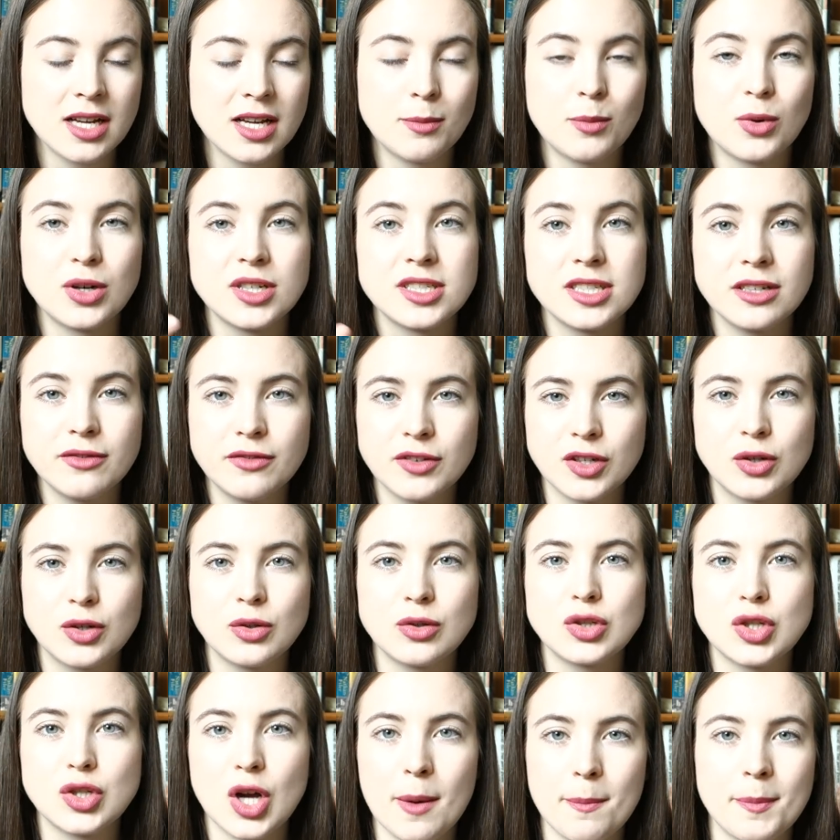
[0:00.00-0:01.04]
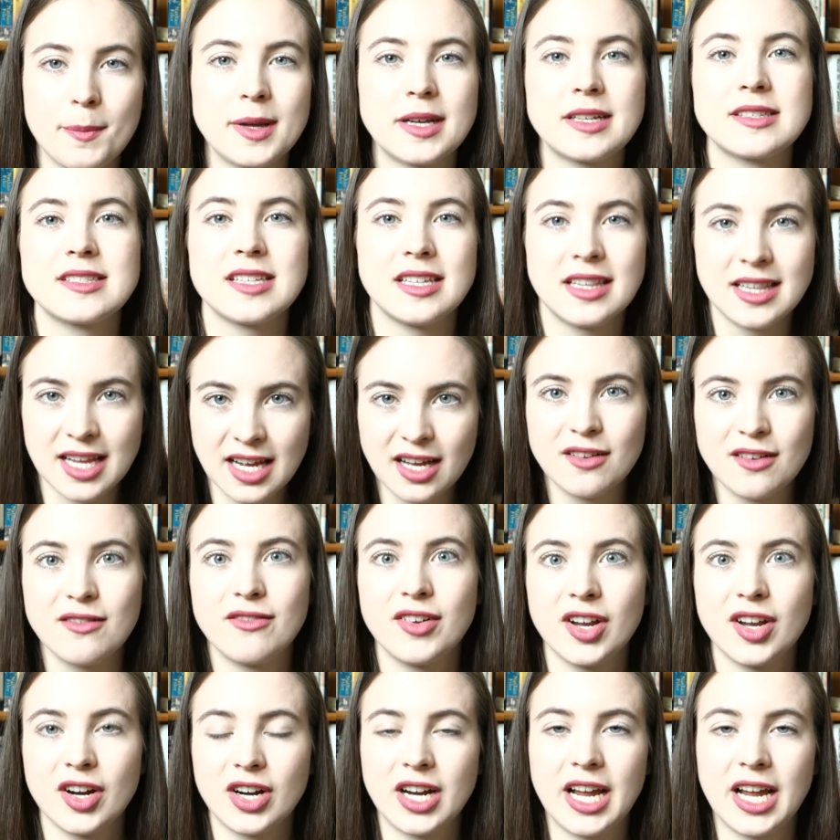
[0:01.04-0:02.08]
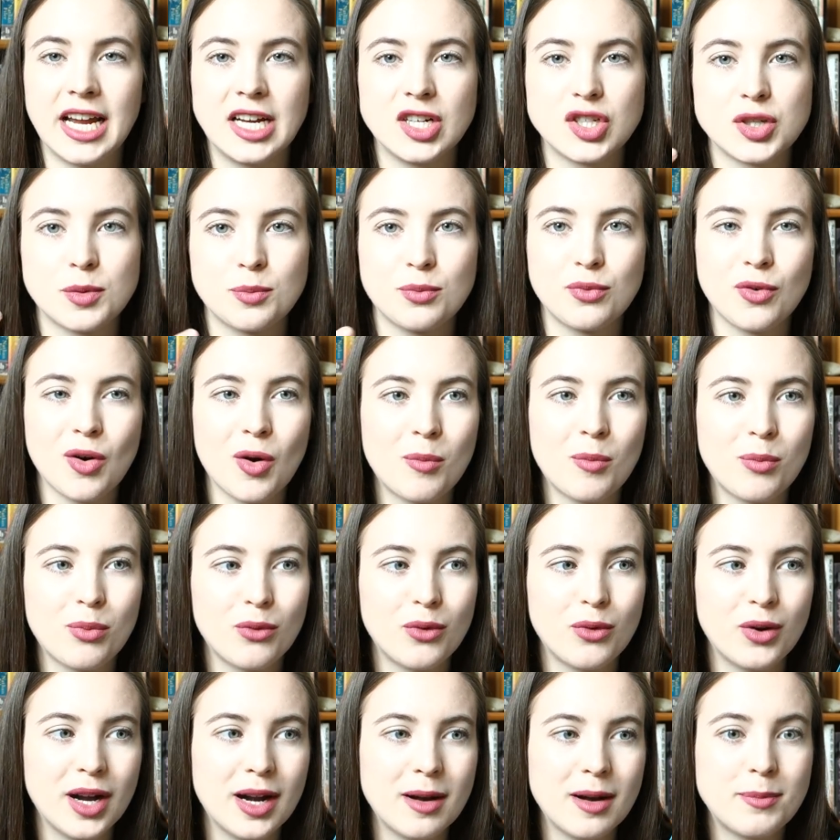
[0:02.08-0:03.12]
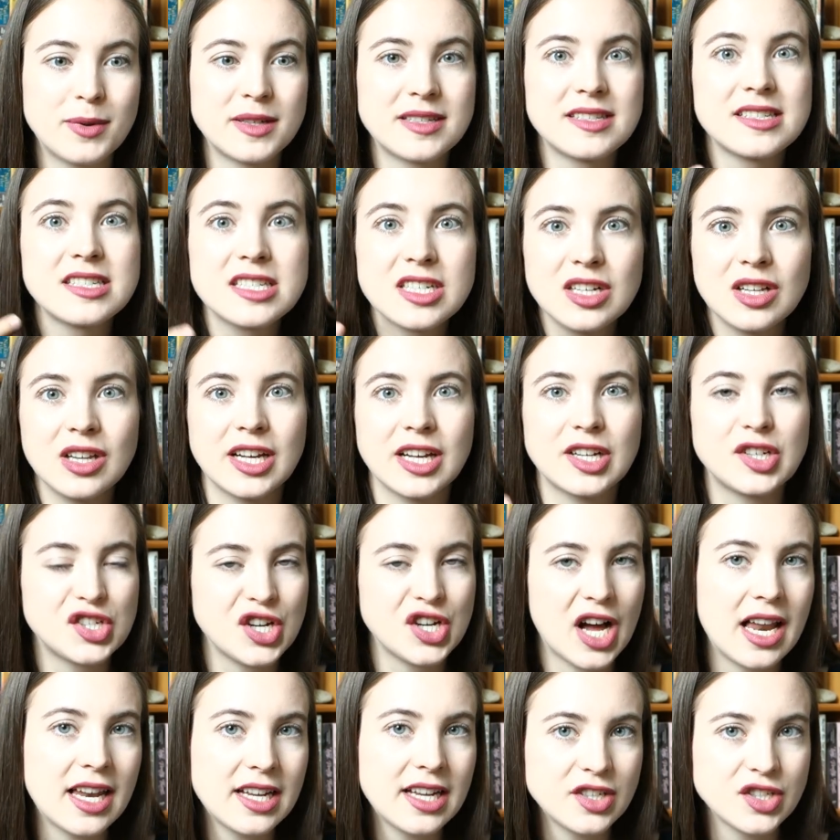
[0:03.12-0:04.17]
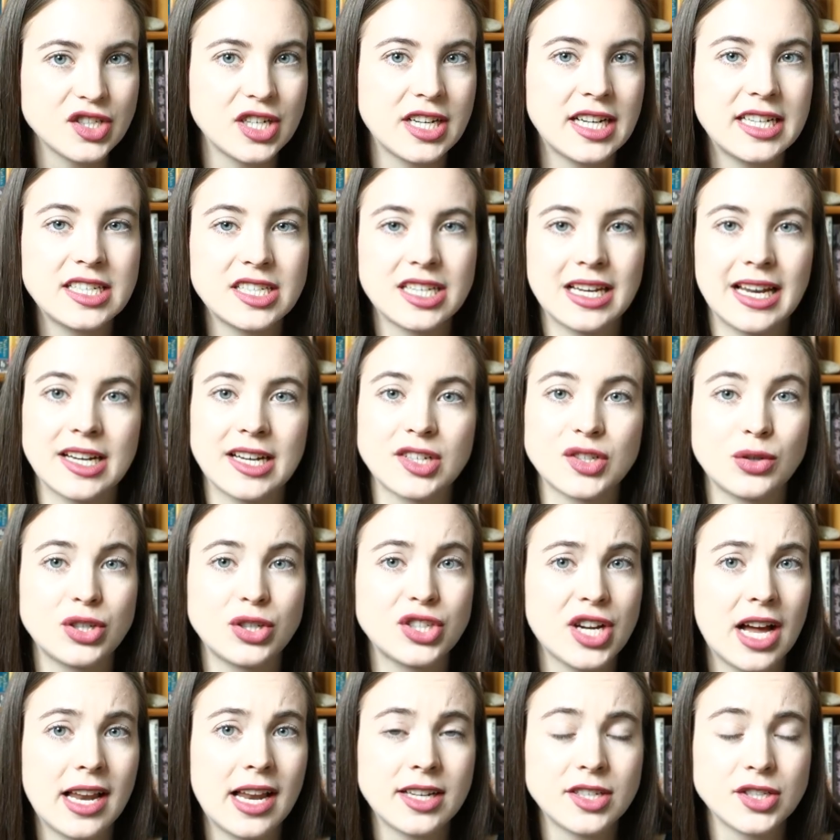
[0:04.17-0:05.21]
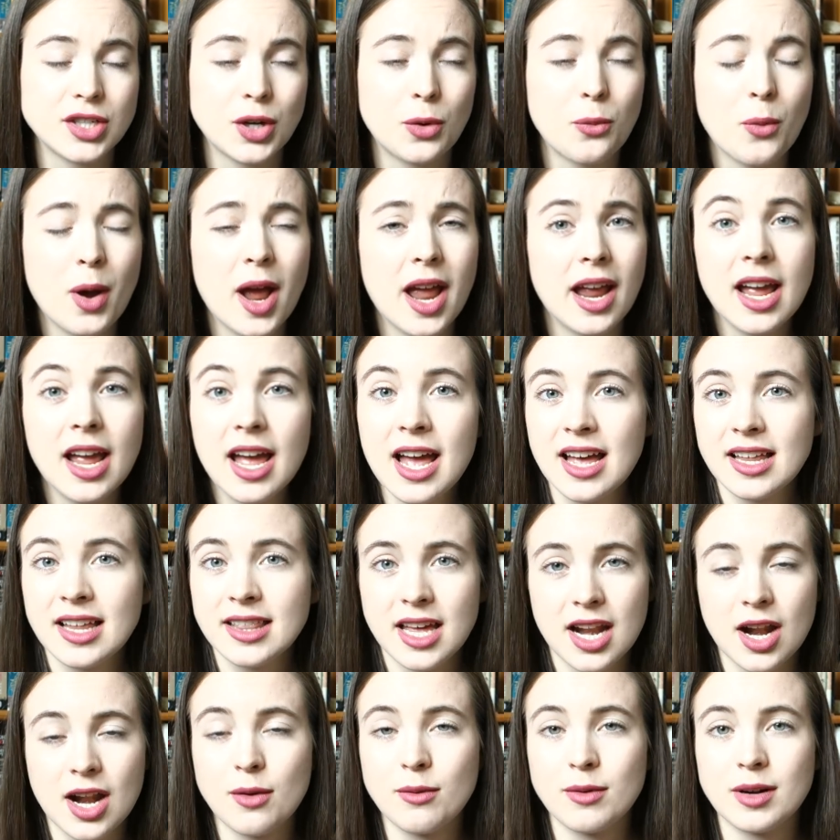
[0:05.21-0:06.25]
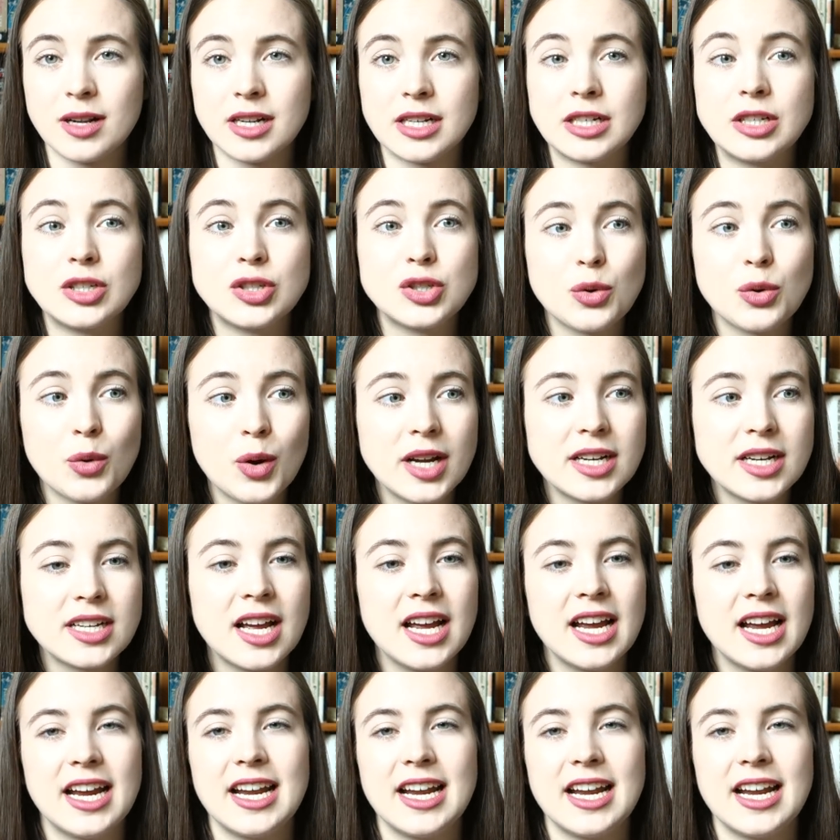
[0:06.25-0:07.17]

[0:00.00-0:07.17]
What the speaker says: more difficult topics in like a very age appropriate but still like challenging, intellectually challenging way that I really enjoyed.